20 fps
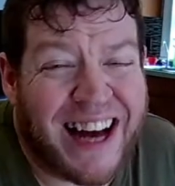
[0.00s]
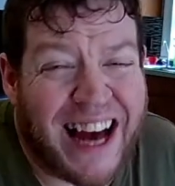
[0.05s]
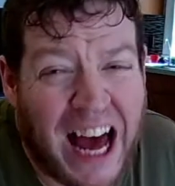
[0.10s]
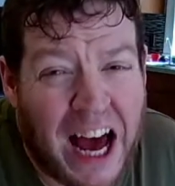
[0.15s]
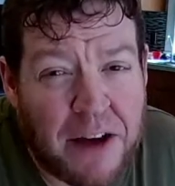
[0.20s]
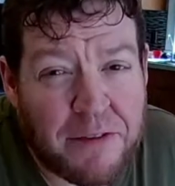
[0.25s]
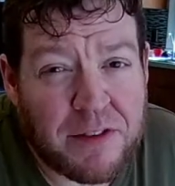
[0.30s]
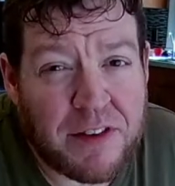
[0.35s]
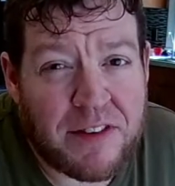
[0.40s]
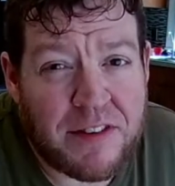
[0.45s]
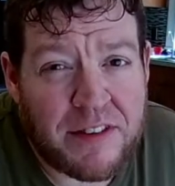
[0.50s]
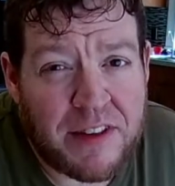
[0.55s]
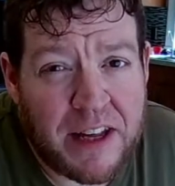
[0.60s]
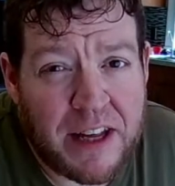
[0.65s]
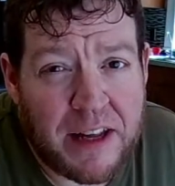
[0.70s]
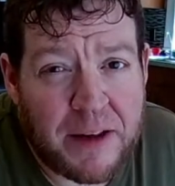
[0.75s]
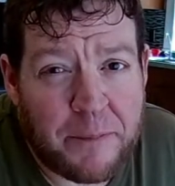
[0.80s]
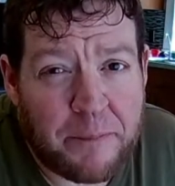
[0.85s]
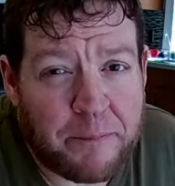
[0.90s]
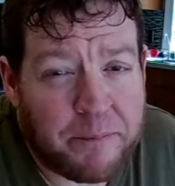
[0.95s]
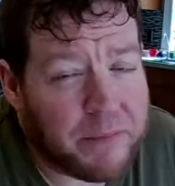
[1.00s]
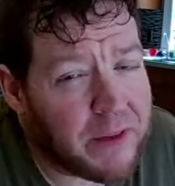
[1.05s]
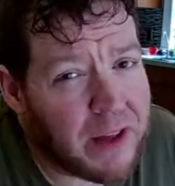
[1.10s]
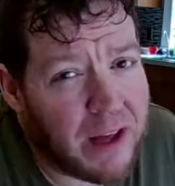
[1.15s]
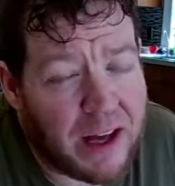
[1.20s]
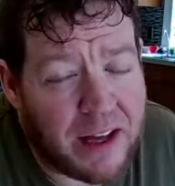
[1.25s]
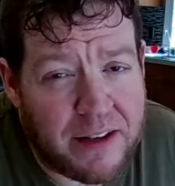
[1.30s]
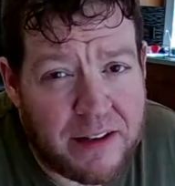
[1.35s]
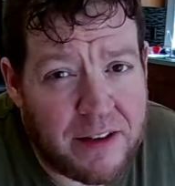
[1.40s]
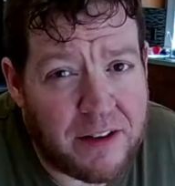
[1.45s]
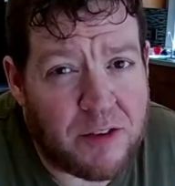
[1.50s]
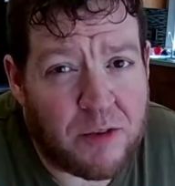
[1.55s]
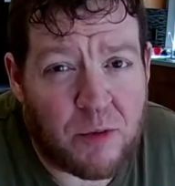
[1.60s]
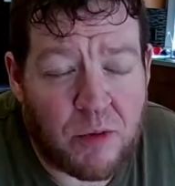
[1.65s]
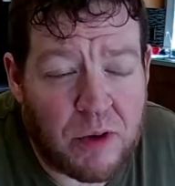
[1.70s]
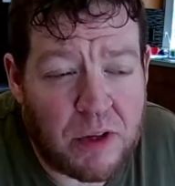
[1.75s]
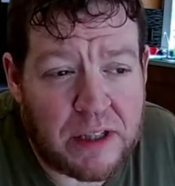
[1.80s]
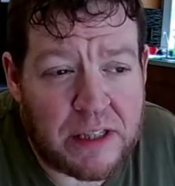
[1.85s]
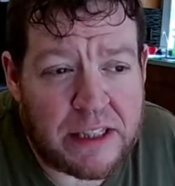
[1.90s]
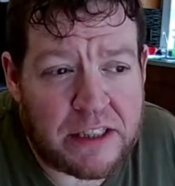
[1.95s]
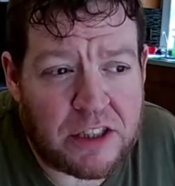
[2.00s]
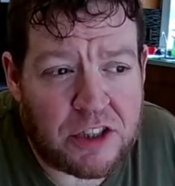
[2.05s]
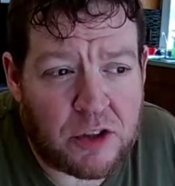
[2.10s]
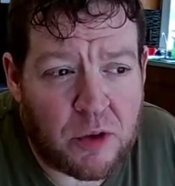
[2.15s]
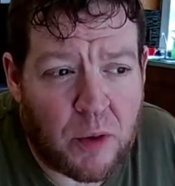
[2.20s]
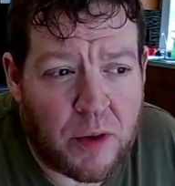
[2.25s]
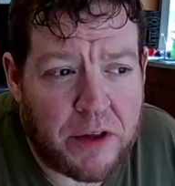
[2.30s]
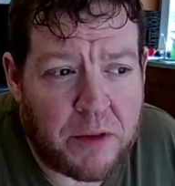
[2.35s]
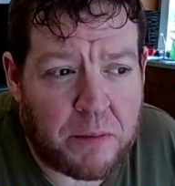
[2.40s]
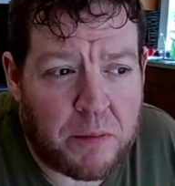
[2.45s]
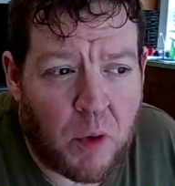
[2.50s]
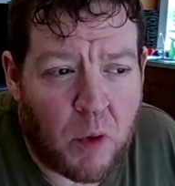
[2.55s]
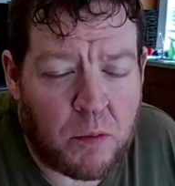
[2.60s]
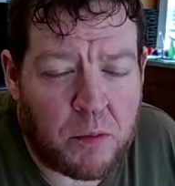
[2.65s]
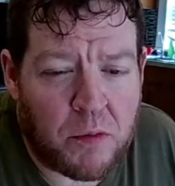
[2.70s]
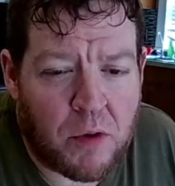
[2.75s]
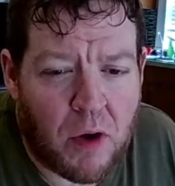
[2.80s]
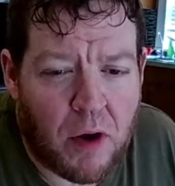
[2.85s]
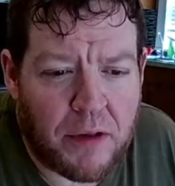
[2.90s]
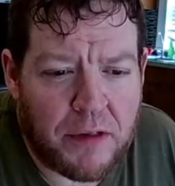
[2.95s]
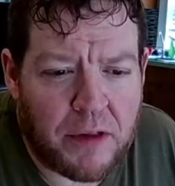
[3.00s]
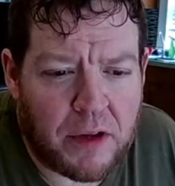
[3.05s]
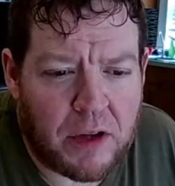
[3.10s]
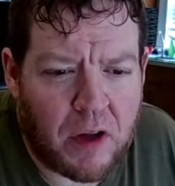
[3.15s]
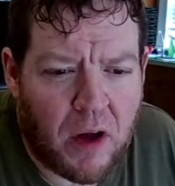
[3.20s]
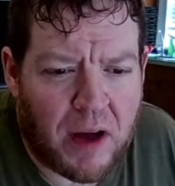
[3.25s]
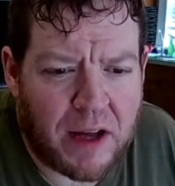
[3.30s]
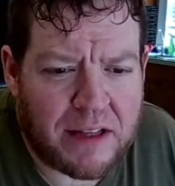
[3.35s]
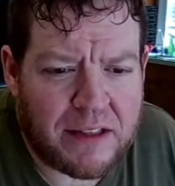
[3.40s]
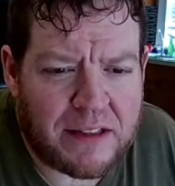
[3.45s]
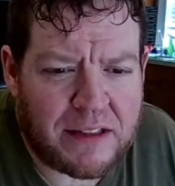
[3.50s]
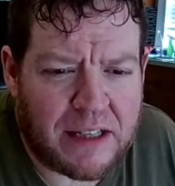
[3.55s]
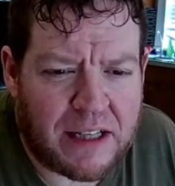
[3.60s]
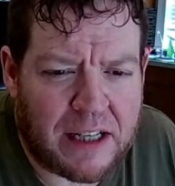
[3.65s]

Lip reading: I have to say, I didn't really enjoy the bone broth a lot.